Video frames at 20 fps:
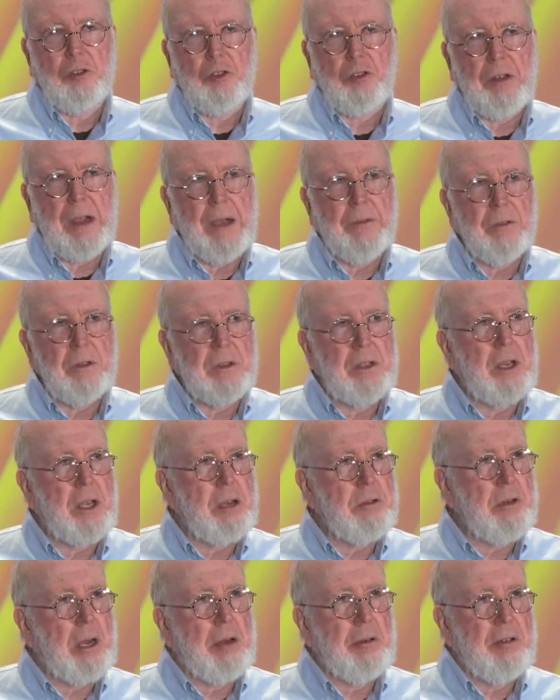travel
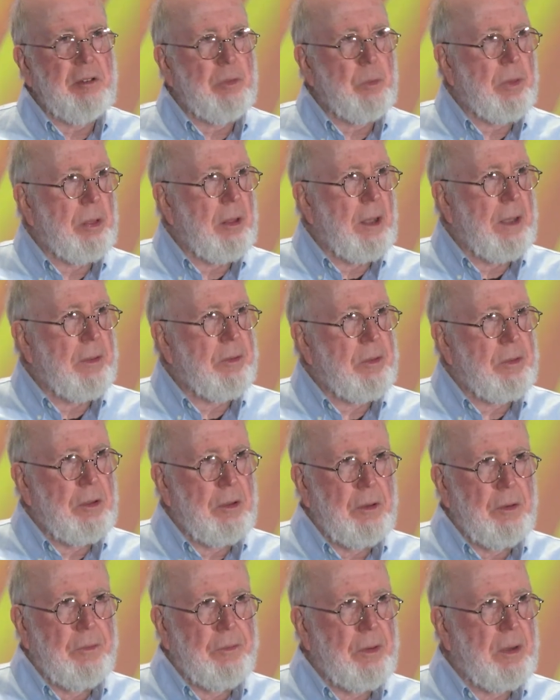itineraries with lots
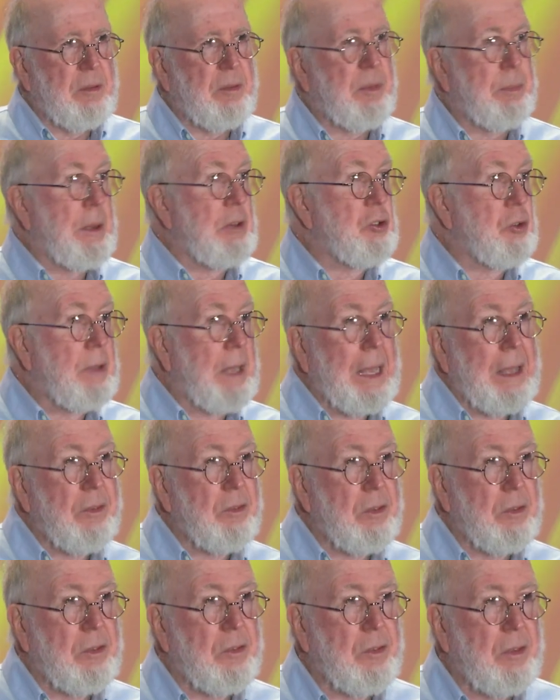of uh, special
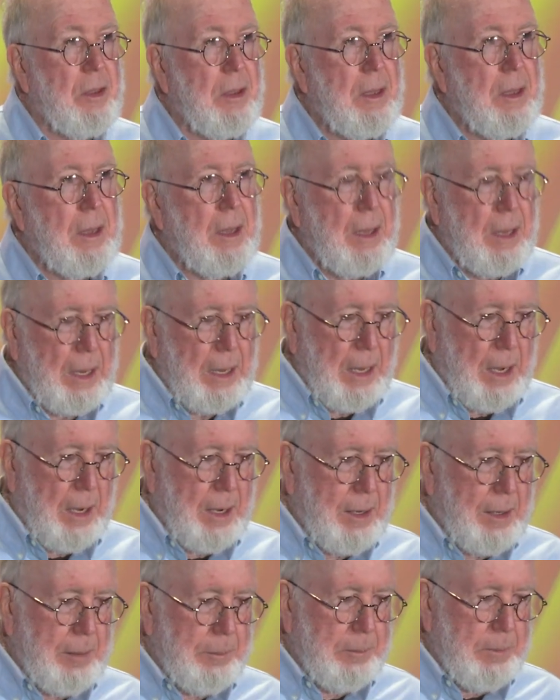cases,
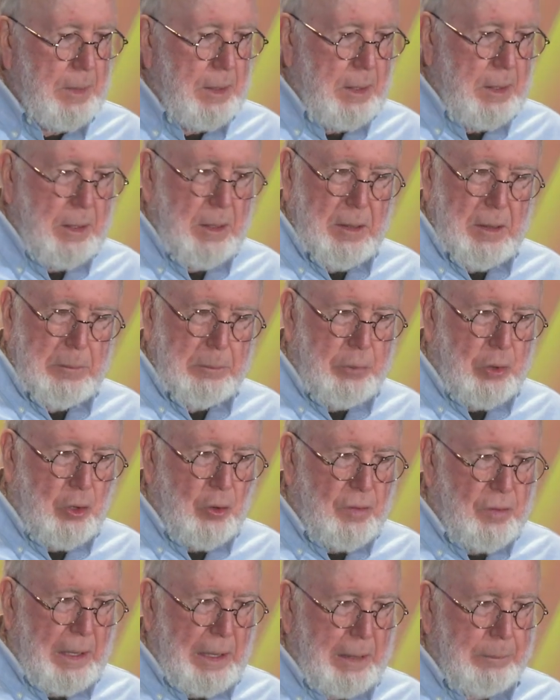um,
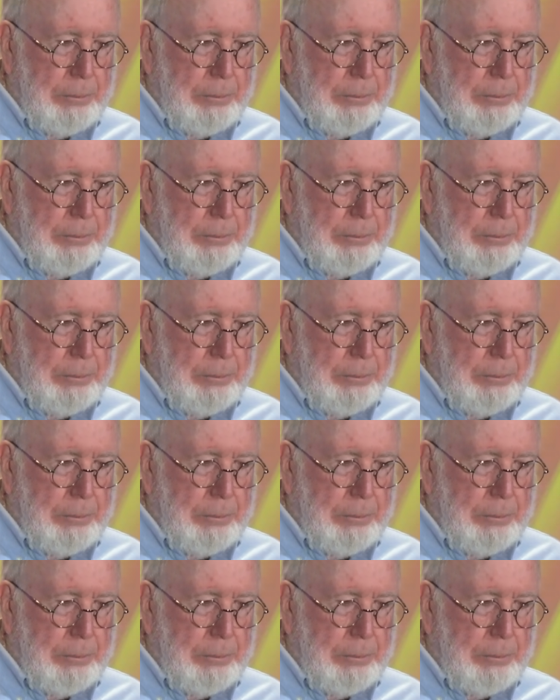producing